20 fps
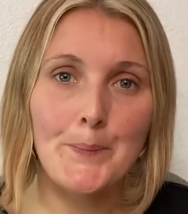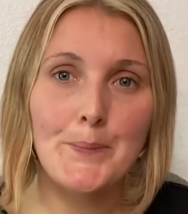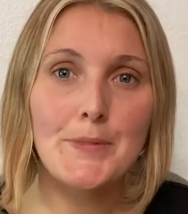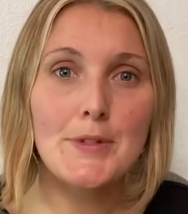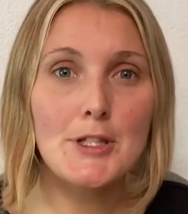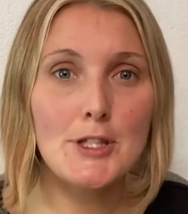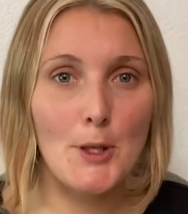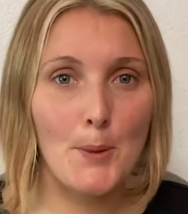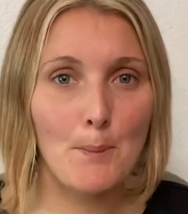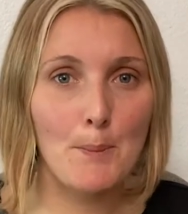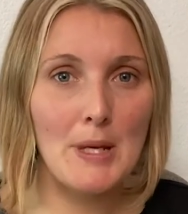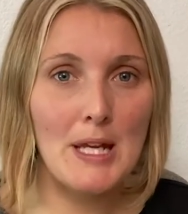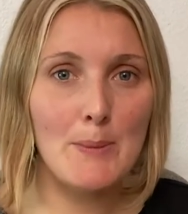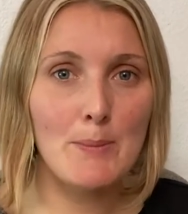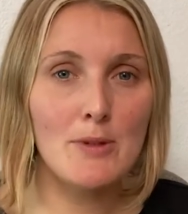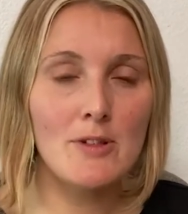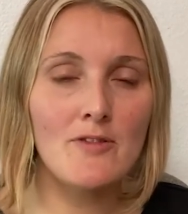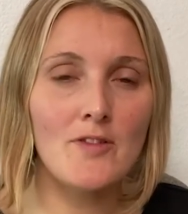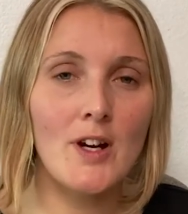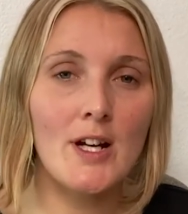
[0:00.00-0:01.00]
Some
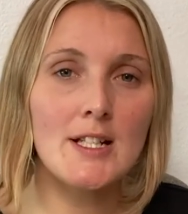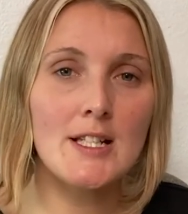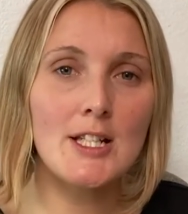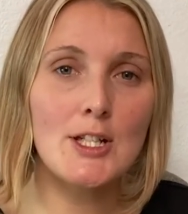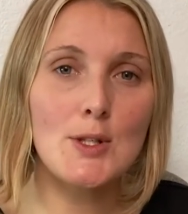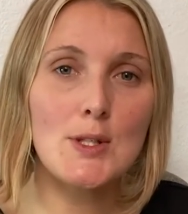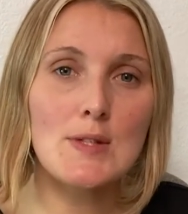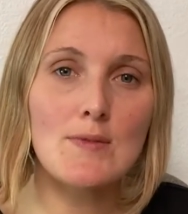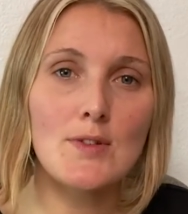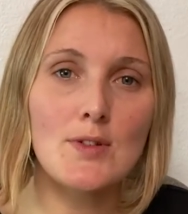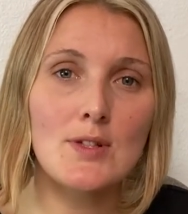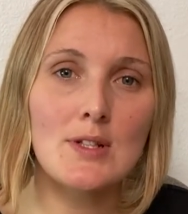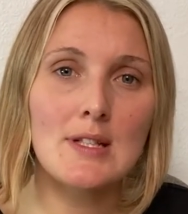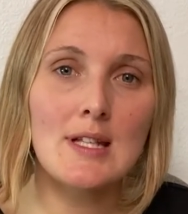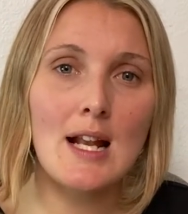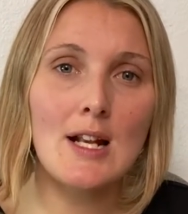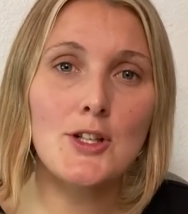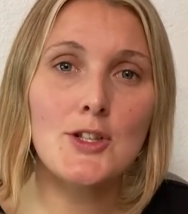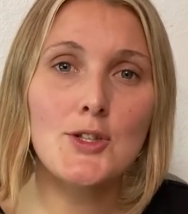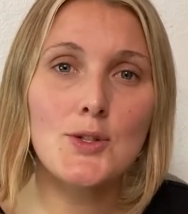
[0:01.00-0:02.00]
people find it useful to tell
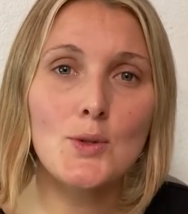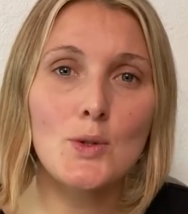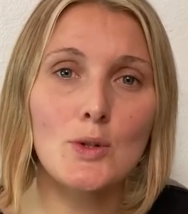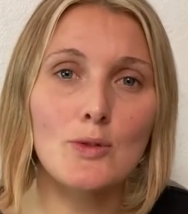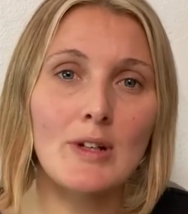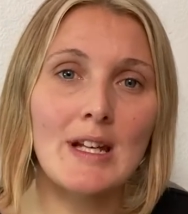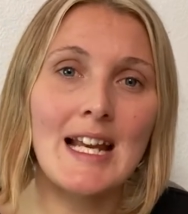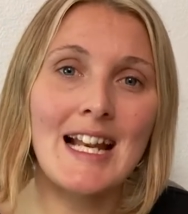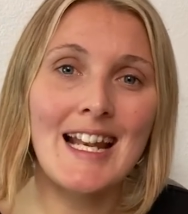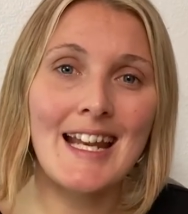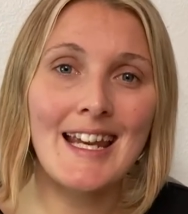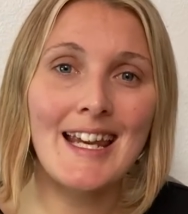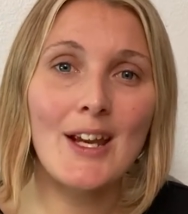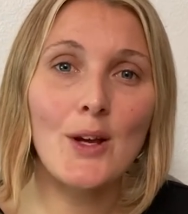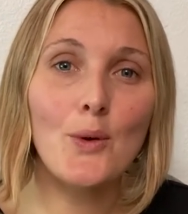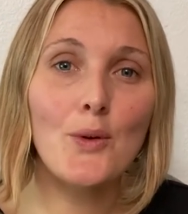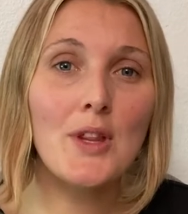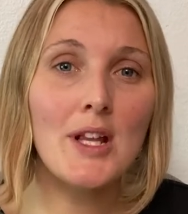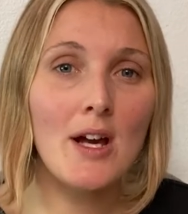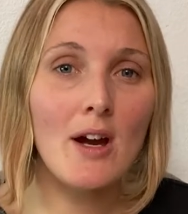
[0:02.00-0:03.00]
a story, linking all
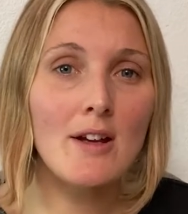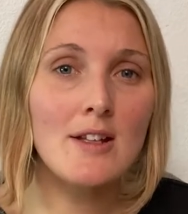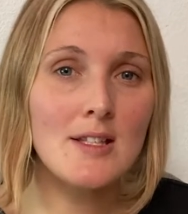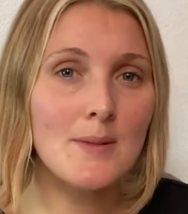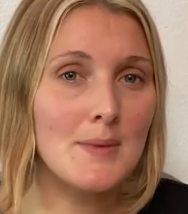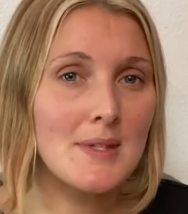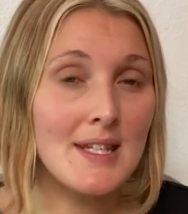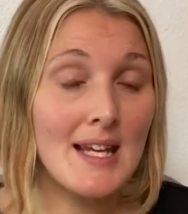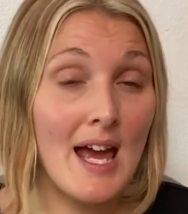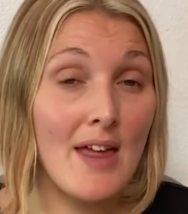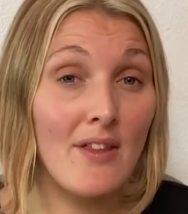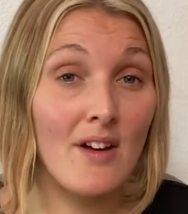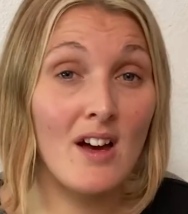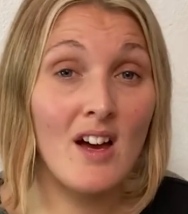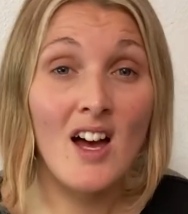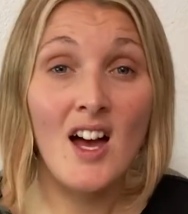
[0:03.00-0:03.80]
the items together,